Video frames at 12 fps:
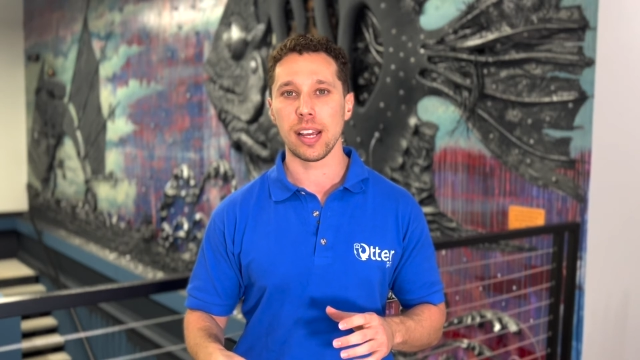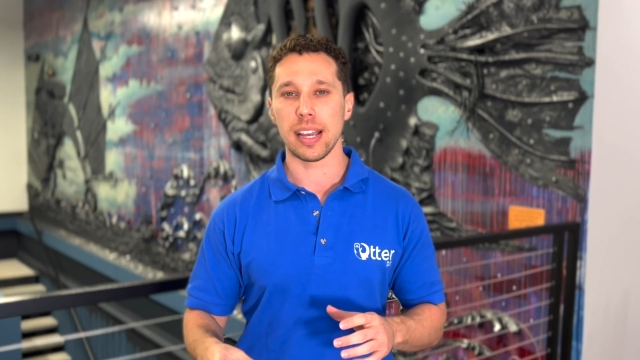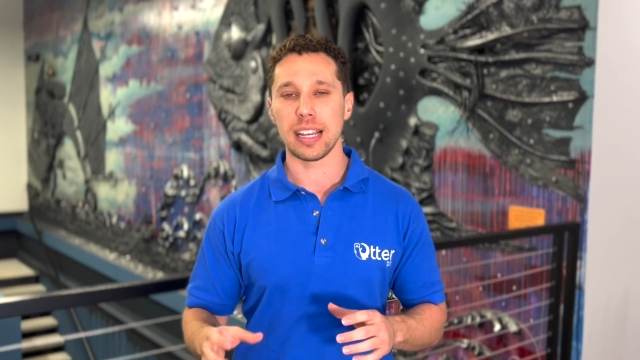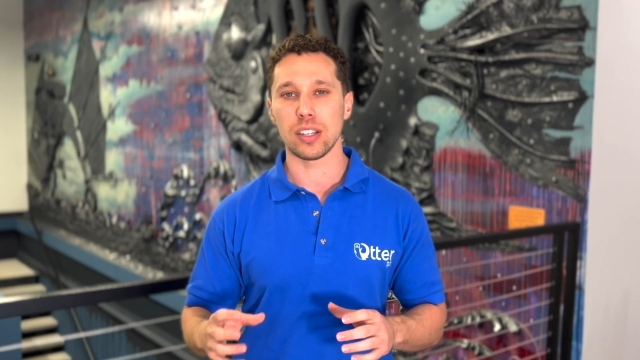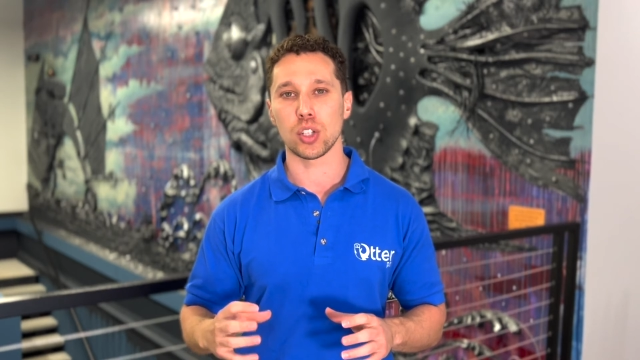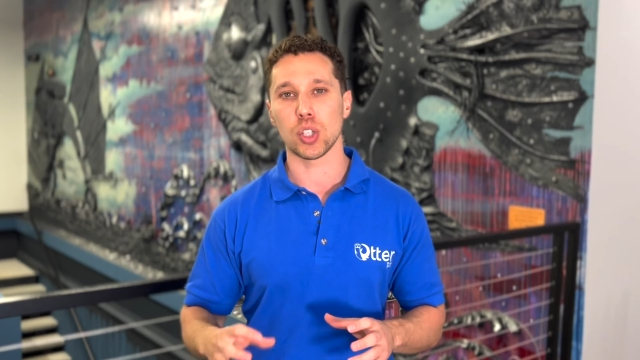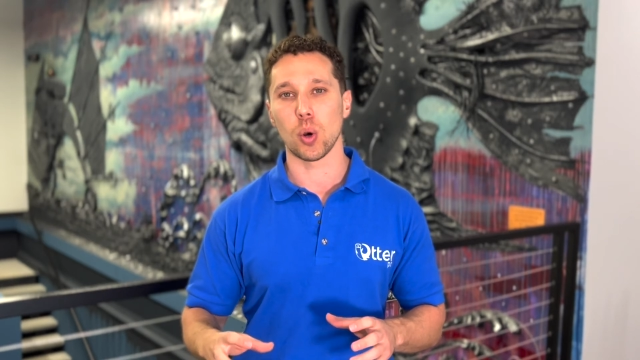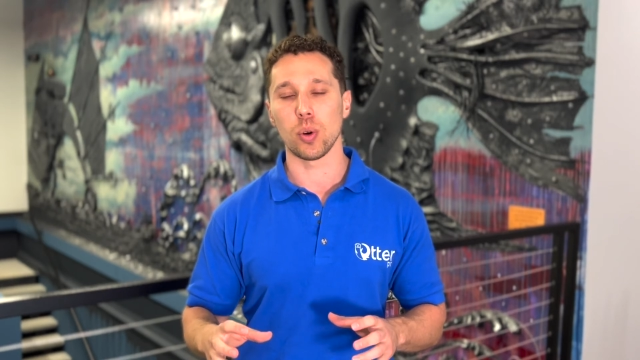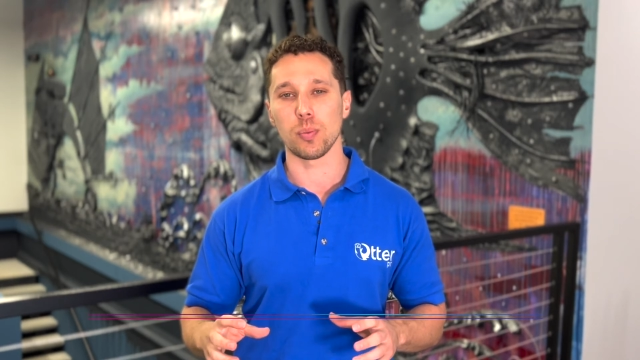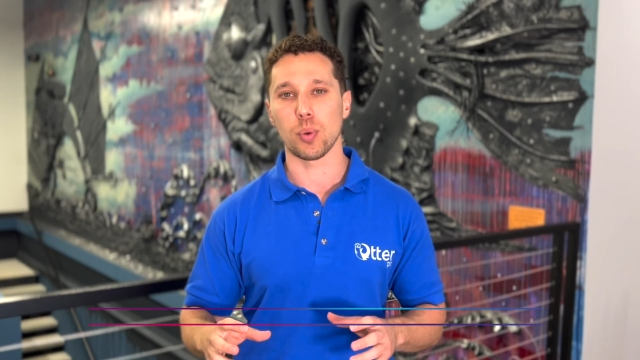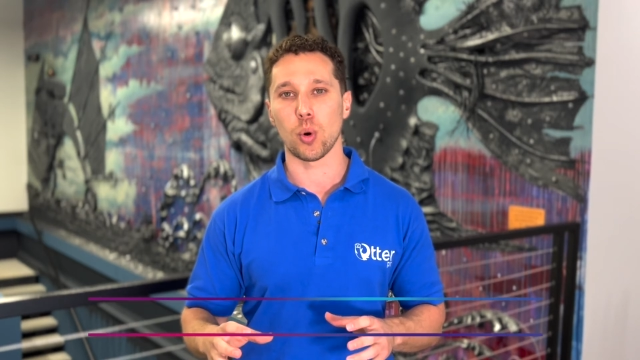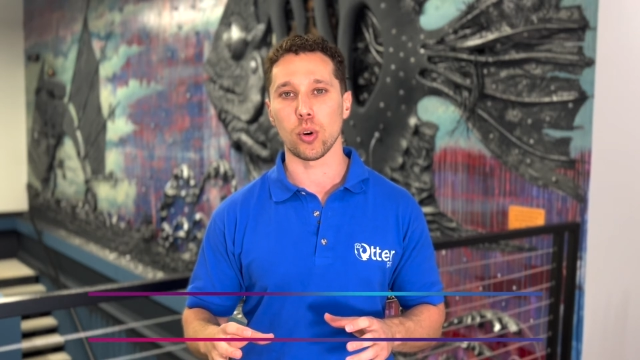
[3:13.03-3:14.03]
is so
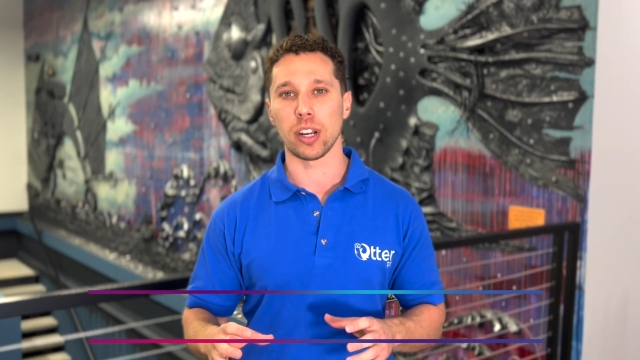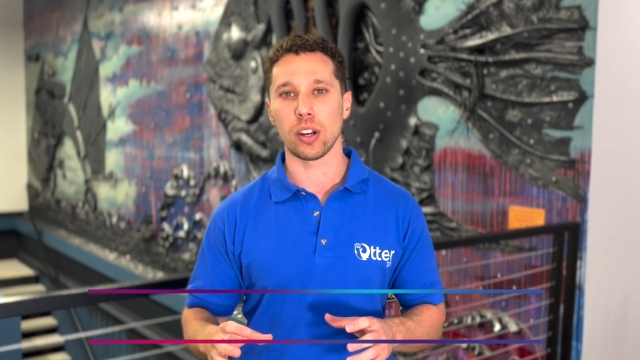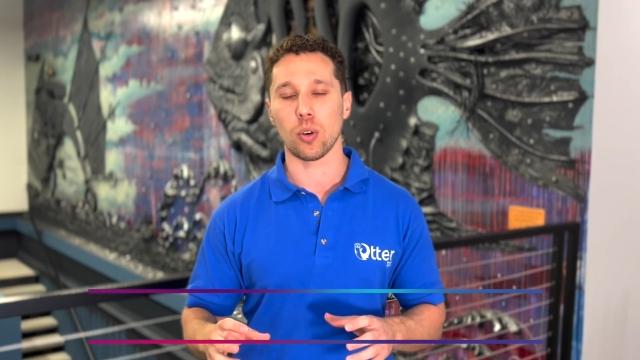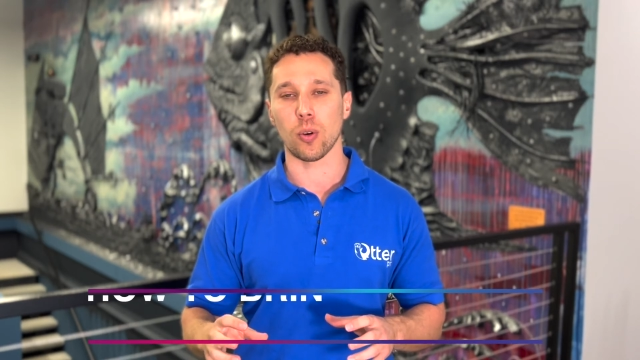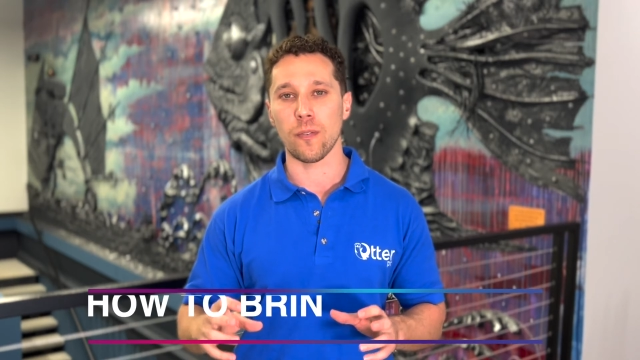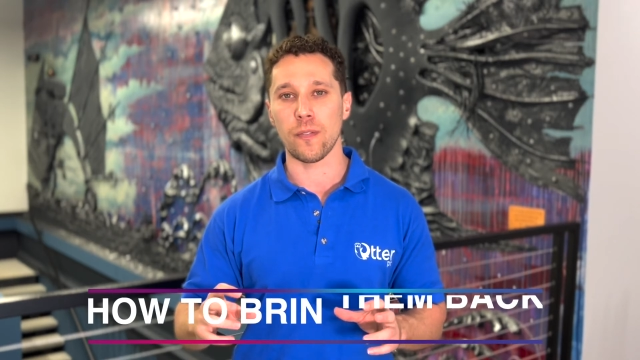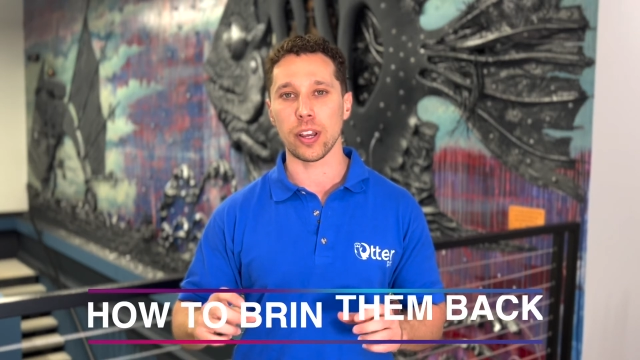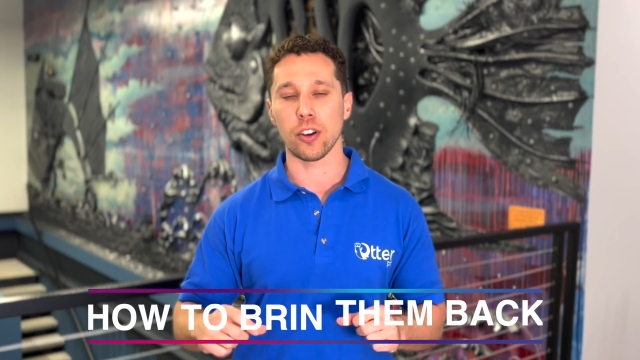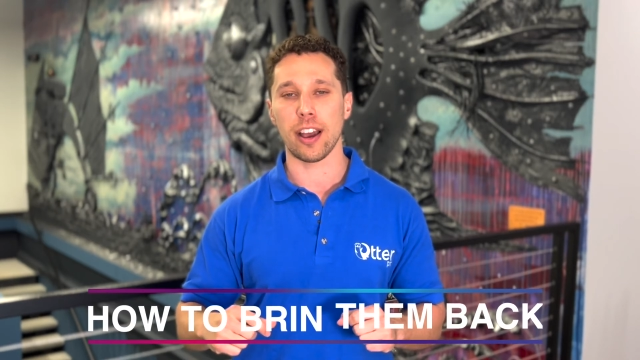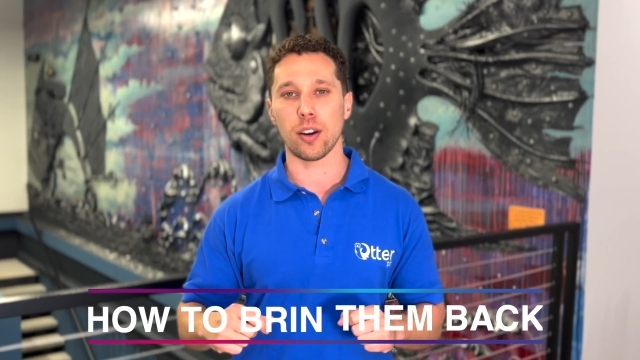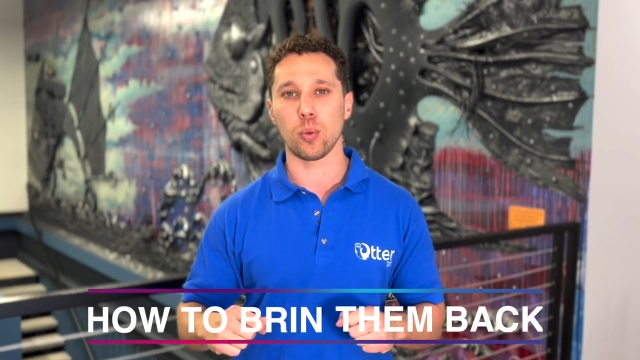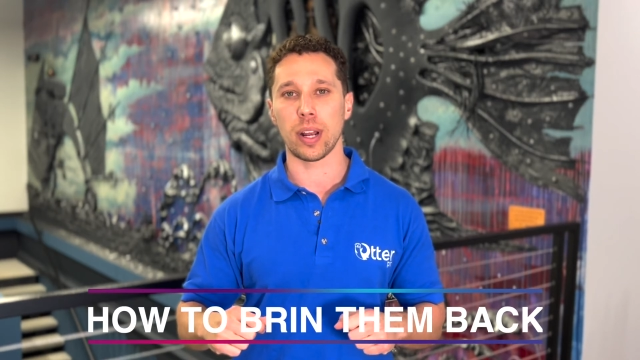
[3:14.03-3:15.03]
important, or
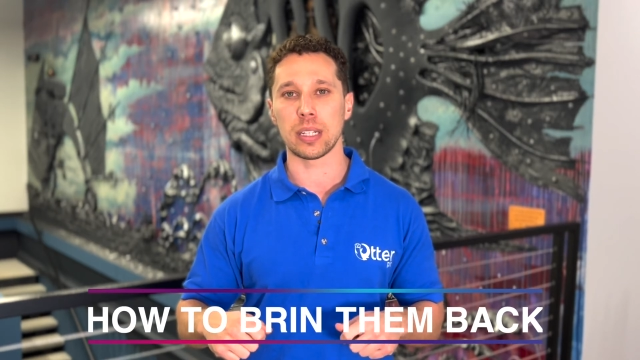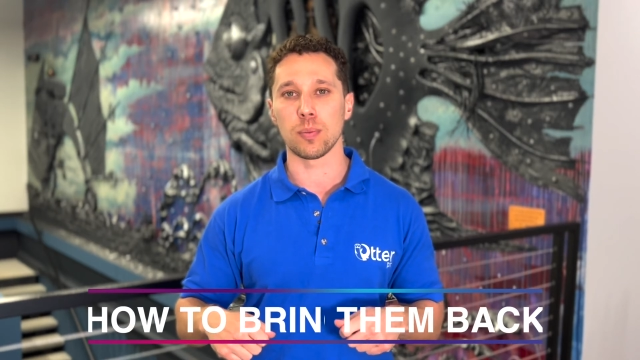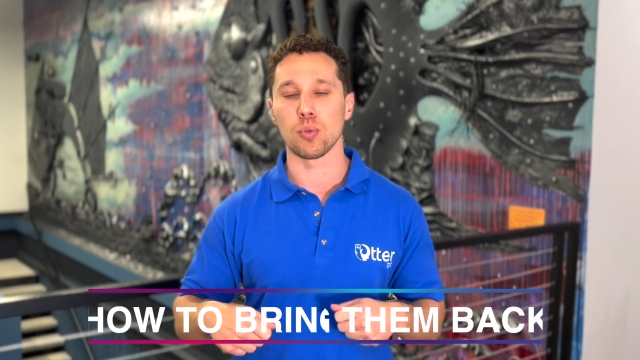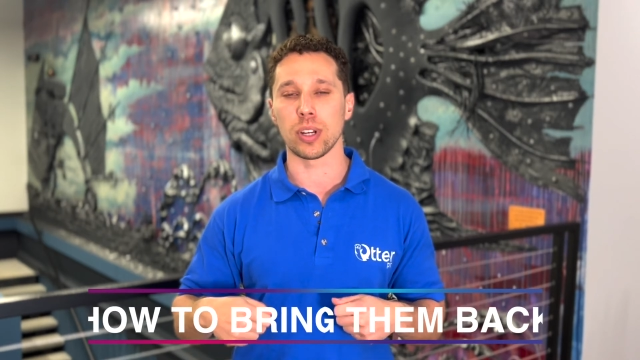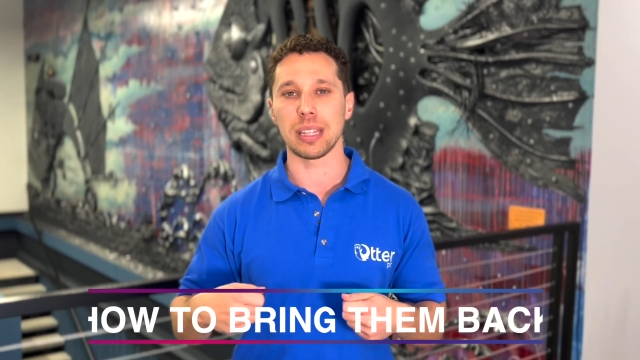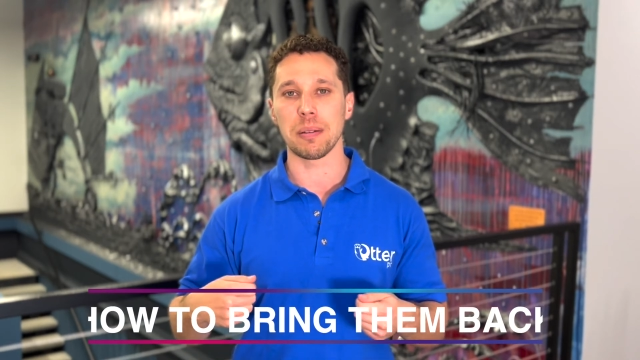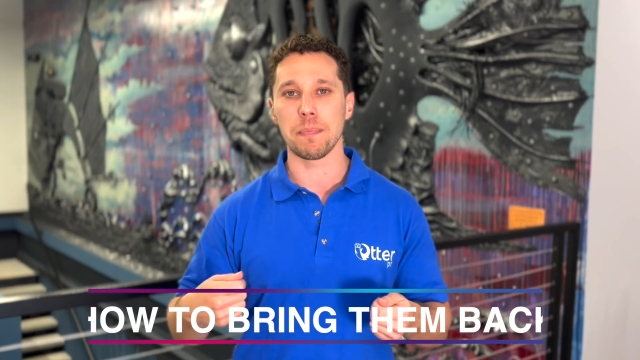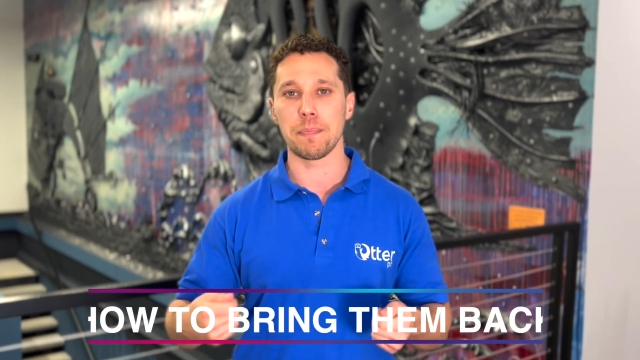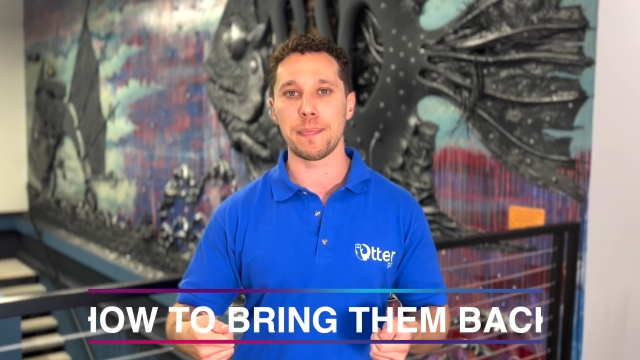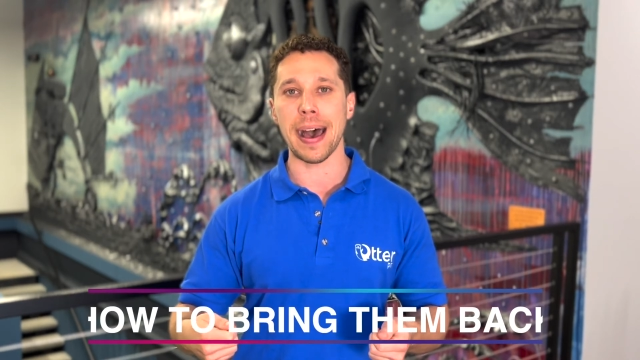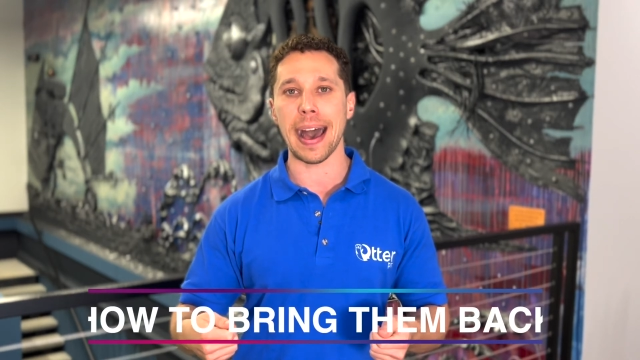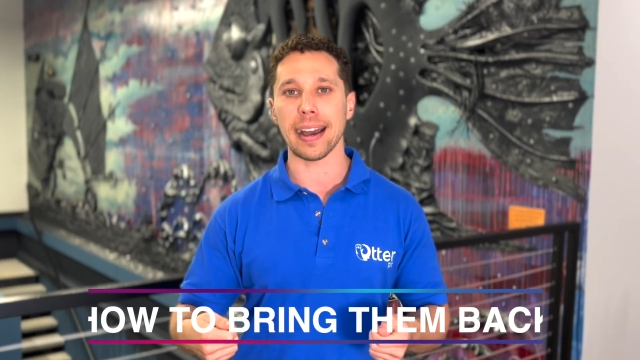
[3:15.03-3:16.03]
figuring out a way to bring them
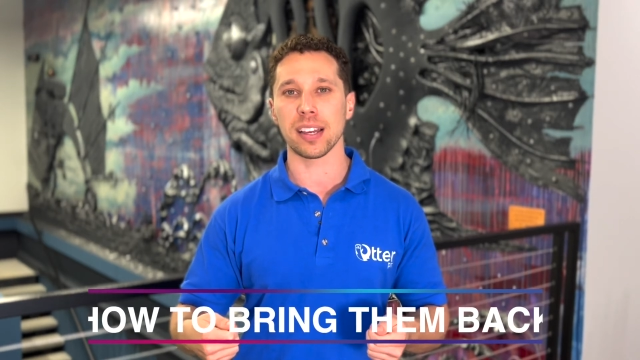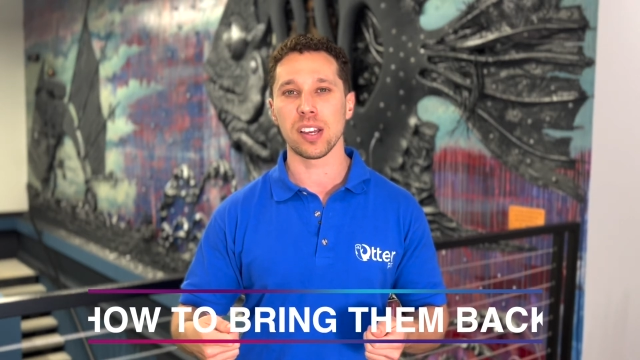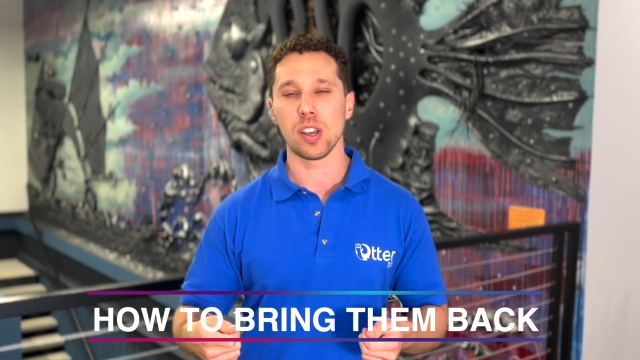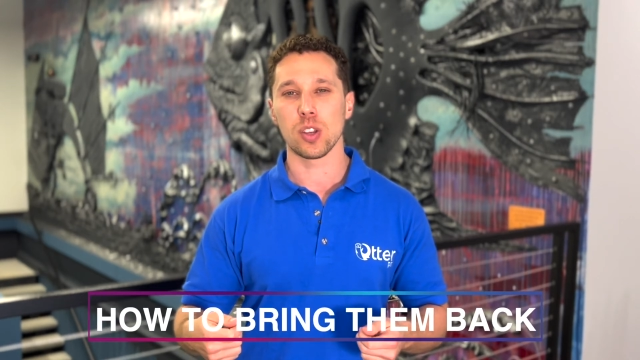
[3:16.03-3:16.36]
back